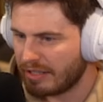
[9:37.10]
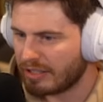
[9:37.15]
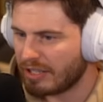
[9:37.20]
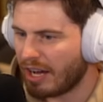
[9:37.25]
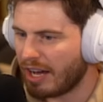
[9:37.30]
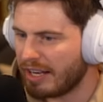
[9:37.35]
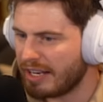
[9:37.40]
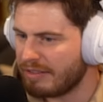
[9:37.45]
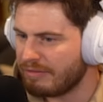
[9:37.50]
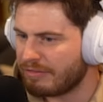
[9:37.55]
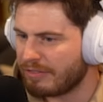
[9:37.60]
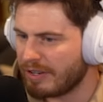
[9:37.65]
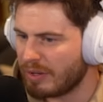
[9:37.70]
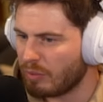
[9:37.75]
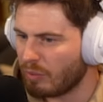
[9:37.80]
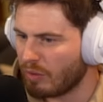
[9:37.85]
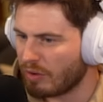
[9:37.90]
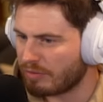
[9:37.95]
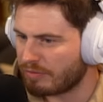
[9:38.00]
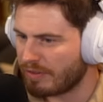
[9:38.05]
COD
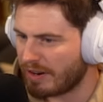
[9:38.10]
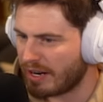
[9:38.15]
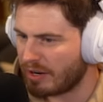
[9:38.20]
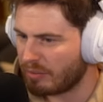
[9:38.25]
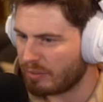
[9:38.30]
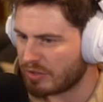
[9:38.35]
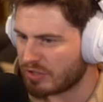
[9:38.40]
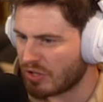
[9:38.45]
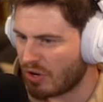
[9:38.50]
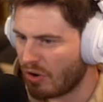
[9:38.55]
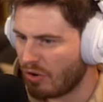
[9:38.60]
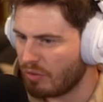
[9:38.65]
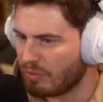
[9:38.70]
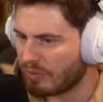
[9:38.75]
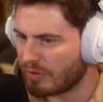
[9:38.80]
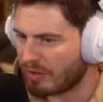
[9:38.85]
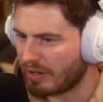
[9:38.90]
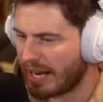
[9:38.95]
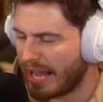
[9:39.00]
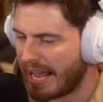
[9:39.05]
Infinite Warfare was
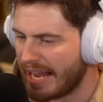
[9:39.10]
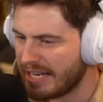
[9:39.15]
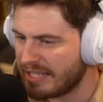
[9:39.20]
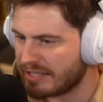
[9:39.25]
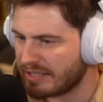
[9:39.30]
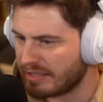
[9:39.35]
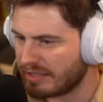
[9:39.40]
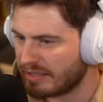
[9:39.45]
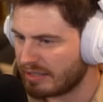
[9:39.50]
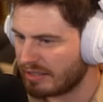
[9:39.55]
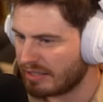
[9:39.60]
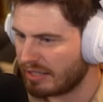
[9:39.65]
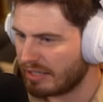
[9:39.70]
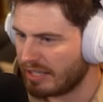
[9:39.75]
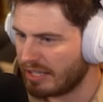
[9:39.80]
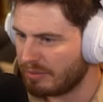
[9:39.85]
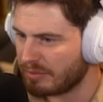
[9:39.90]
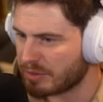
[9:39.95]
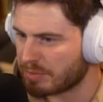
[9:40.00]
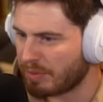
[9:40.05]
overhated.
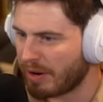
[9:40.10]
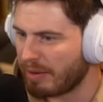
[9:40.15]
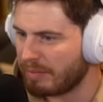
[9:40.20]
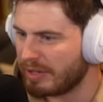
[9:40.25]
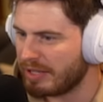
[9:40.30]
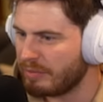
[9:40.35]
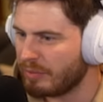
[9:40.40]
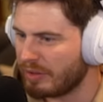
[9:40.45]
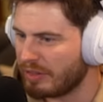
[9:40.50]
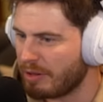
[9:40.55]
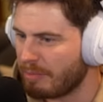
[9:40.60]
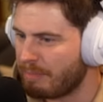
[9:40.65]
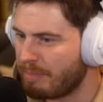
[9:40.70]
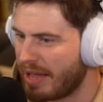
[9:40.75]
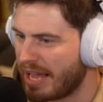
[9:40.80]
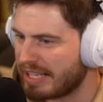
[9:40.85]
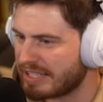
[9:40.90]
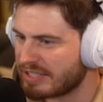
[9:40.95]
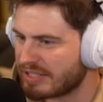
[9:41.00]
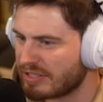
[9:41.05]
It was probably one of the
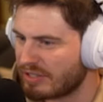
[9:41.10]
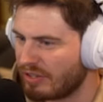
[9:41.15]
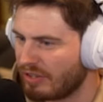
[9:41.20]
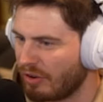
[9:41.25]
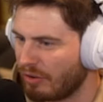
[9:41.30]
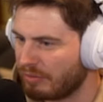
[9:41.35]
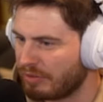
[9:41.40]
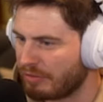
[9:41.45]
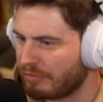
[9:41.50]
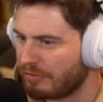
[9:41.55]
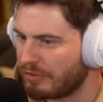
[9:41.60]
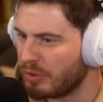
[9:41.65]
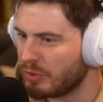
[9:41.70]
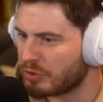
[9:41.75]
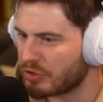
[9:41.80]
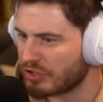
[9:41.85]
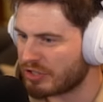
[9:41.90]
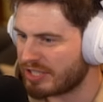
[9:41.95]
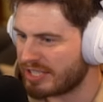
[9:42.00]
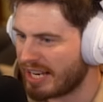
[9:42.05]
best of the
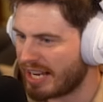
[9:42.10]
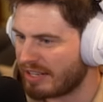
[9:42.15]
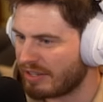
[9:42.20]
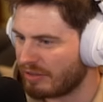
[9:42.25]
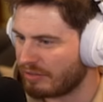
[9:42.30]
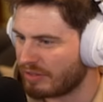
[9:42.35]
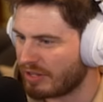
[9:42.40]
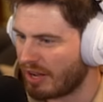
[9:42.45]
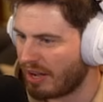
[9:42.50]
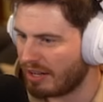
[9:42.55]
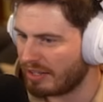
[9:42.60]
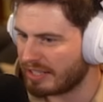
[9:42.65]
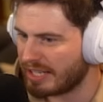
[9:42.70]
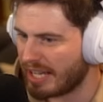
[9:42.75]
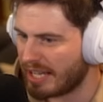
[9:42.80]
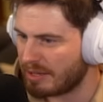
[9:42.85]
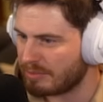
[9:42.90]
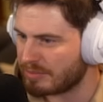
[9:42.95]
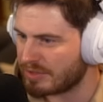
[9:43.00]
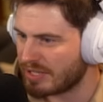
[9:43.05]
future set of COD
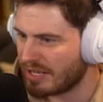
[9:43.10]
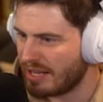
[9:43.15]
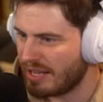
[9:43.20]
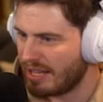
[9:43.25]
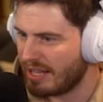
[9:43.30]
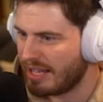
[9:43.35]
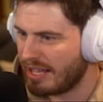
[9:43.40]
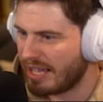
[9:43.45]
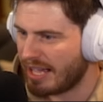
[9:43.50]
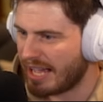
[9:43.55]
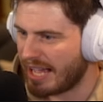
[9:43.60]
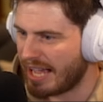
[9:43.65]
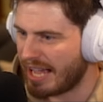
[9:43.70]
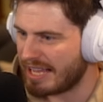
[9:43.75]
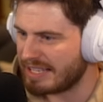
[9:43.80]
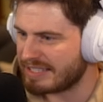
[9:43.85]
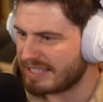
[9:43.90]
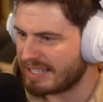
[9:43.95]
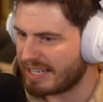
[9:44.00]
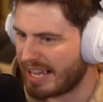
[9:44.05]
games,
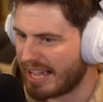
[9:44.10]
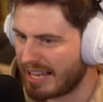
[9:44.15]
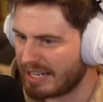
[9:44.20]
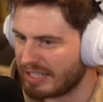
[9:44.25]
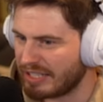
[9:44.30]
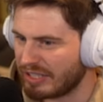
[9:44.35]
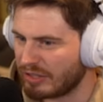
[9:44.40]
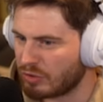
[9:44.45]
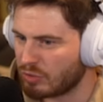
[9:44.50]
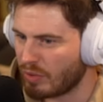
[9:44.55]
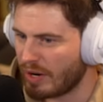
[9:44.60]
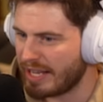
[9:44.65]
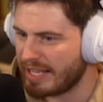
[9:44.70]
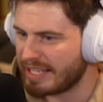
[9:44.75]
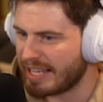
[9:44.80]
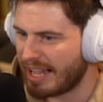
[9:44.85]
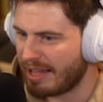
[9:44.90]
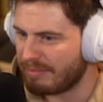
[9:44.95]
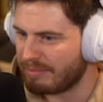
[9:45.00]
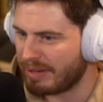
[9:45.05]
as it had
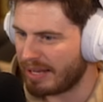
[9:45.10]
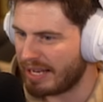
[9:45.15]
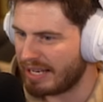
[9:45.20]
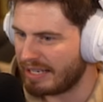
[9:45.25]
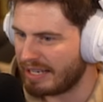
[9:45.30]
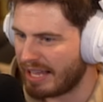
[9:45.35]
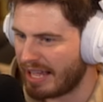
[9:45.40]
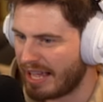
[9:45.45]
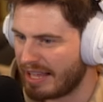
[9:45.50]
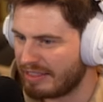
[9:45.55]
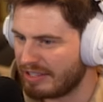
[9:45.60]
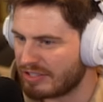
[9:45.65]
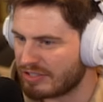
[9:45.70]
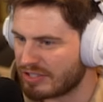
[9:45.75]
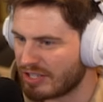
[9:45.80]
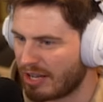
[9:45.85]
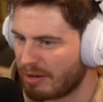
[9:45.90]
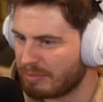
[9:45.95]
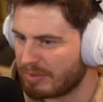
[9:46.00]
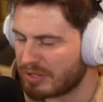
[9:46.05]
great campaign and the
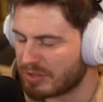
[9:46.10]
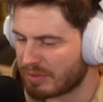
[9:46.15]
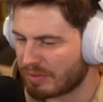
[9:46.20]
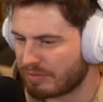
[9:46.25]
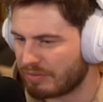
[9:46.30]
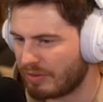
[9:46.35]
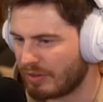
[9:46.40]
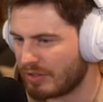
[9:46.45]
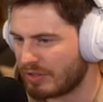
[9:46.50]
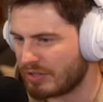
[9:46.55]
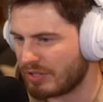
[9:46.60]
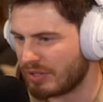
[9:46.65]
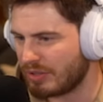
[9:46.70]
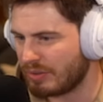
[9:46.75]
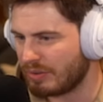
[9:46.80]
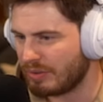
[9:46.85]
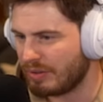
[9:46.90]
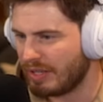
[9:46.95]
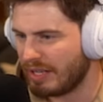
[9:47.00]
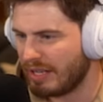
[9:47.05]
zombies were fun too.